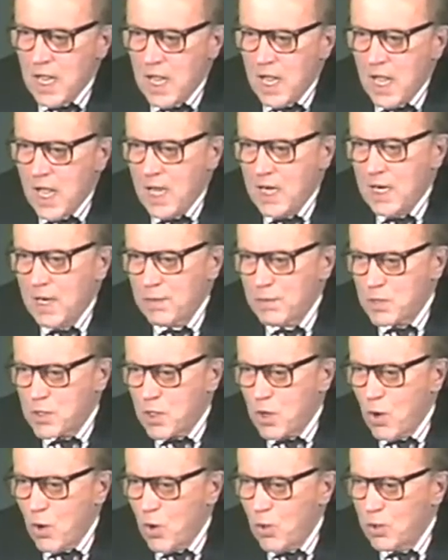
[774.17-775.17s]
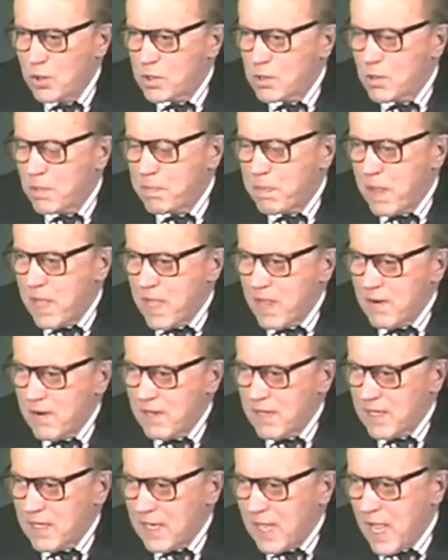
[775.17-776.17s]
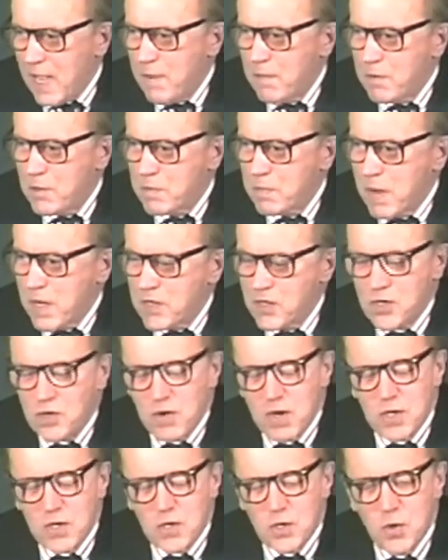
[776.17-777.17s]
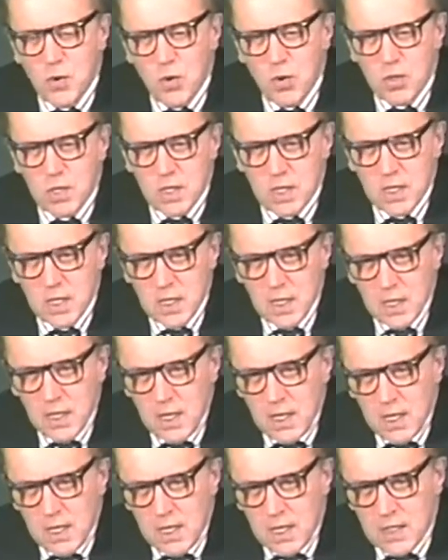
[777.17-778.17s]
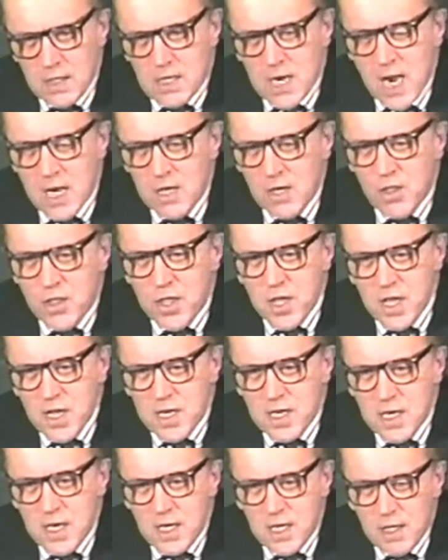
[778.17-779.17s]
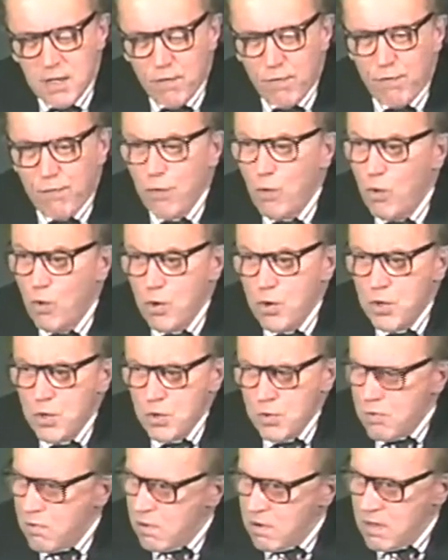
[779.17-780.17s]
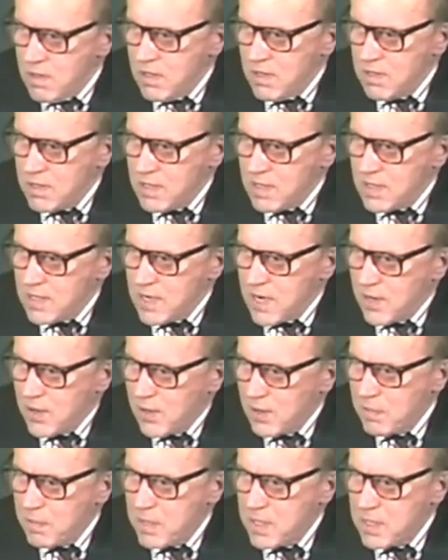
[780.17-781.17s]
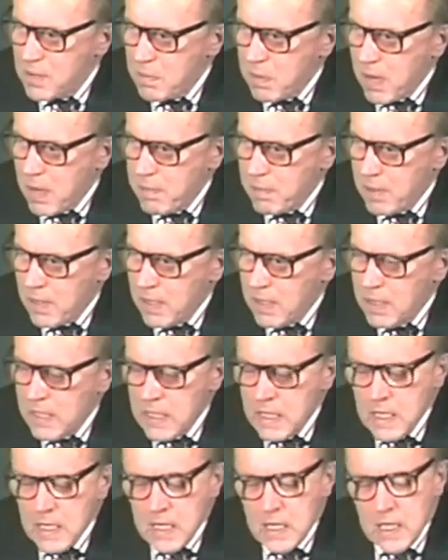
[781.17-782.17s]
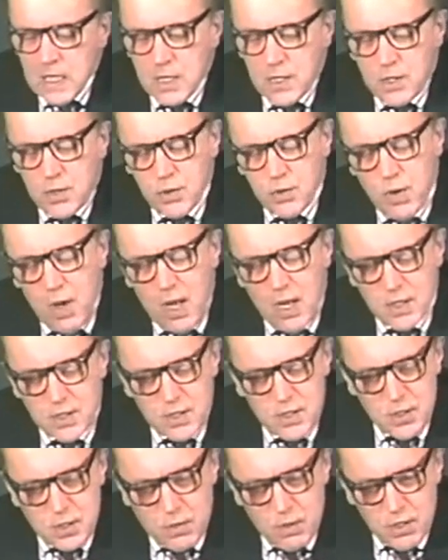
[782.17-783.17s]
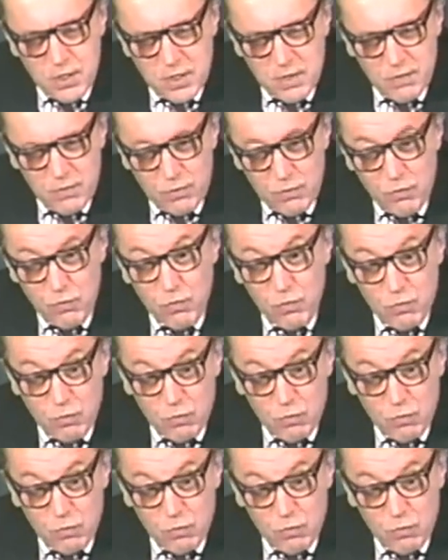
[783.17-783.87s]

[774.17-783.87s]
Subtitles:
and I was called to appear at the Cambridge Magistrates Court at 10:30 in the forenoon, as it said on the piece of paper, to answer this question of